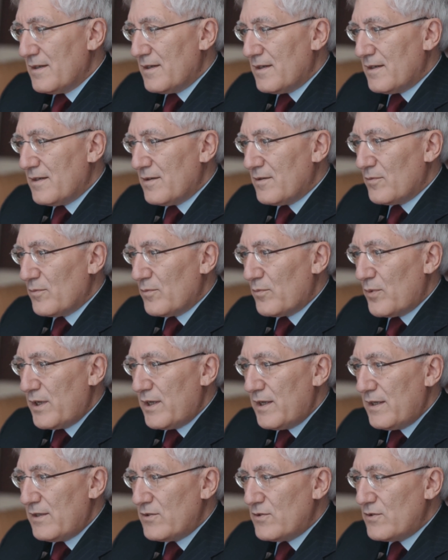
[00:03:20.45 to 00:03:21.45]

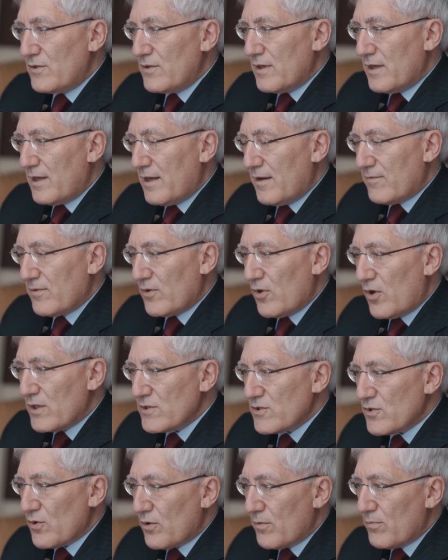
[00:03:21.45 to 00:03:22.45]
We have
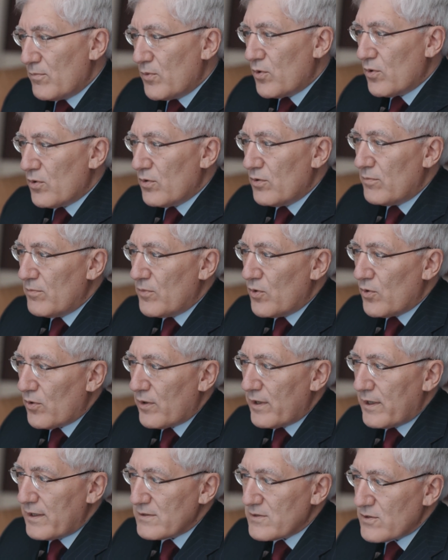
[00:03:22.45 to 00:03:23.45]
lost our moral
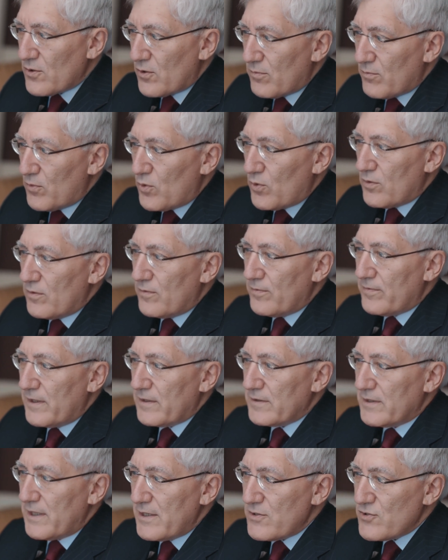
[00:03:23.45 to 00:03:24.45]
moorings, our moral
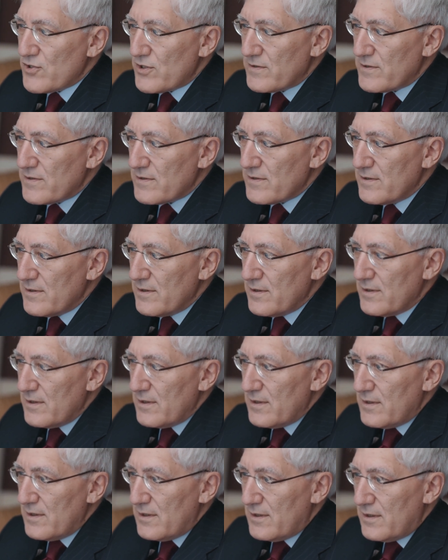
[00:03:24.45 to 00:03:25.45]
foundations.
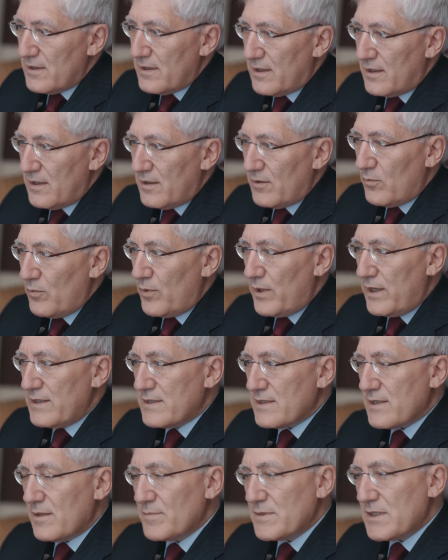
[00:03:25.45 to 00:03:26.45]
We
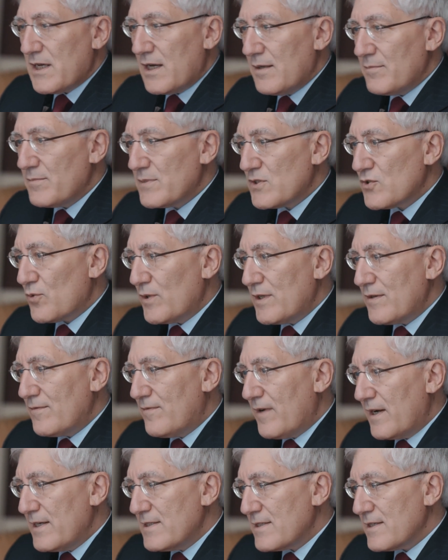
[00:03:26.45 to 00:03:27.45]
sometimes treat
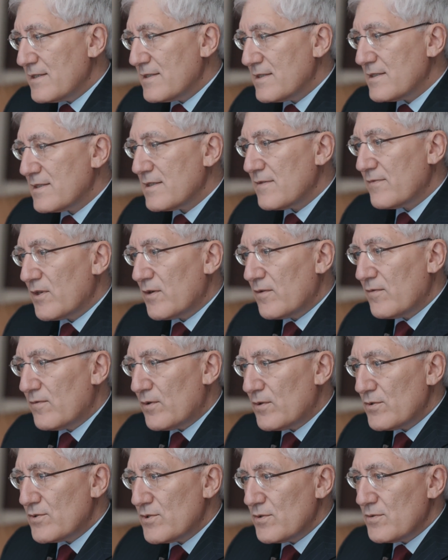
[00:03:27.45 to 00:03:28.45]
vices as if they're
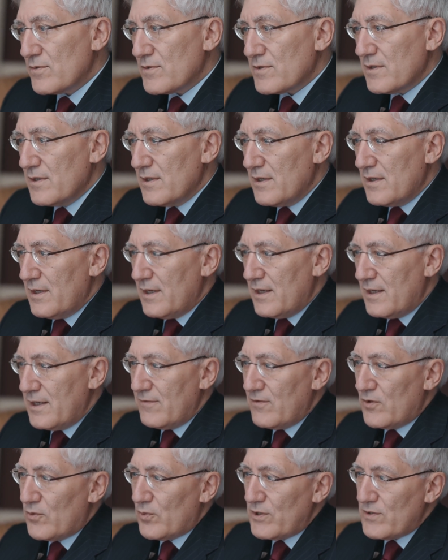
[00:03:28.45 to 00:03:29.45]
virtues, and
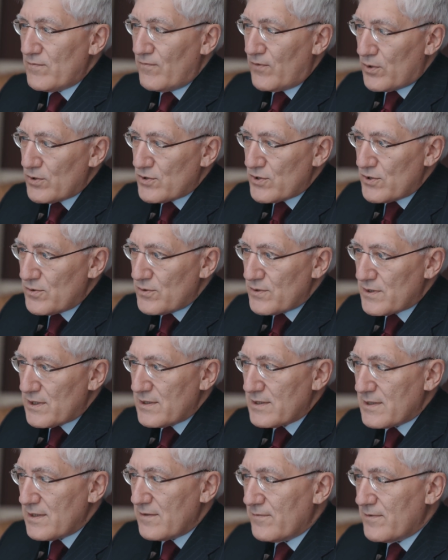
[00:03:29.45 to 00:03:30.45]
even treat virtues
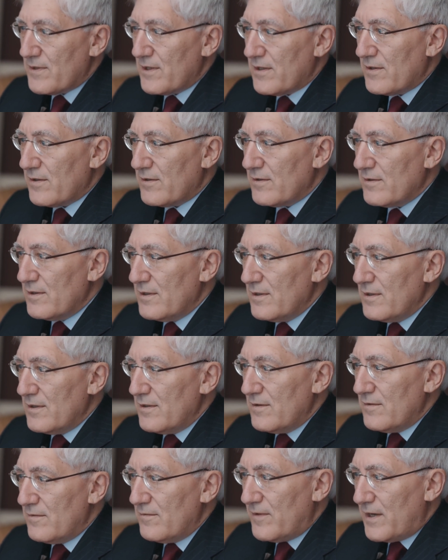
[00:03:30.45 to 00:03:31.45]
as if they're
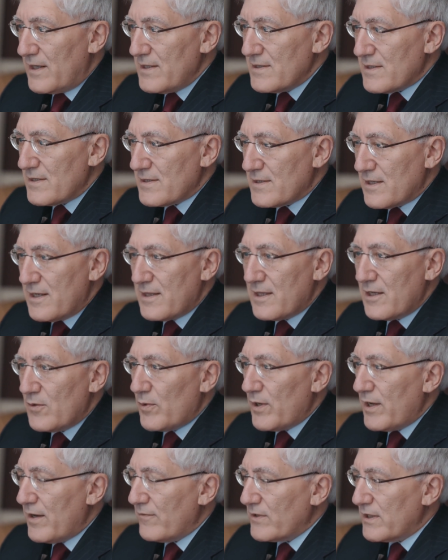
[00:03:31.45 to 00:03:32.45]
vices. And I think
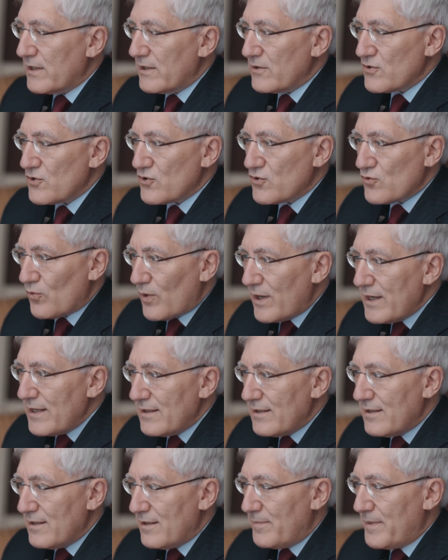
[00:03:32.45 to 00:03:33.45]
we have to get
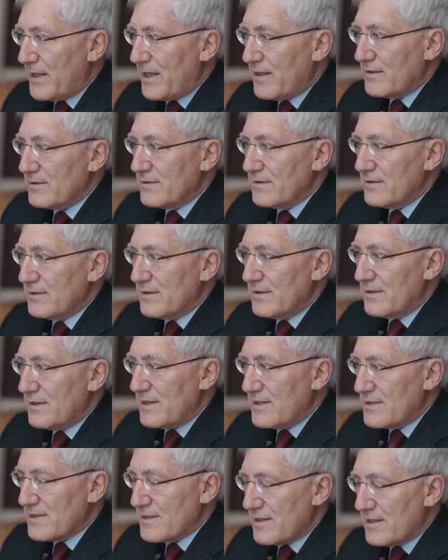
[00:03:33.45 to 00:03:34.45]
straight about
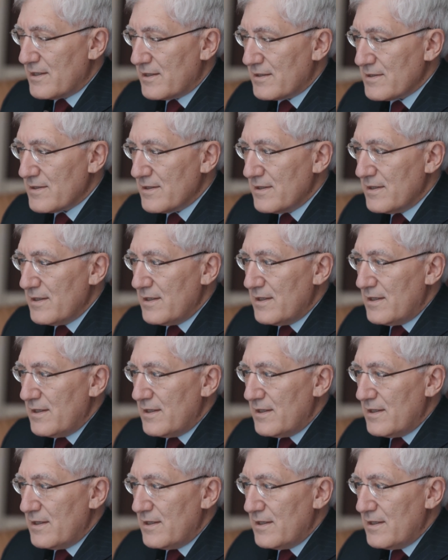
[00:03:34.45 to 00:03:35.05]
these things.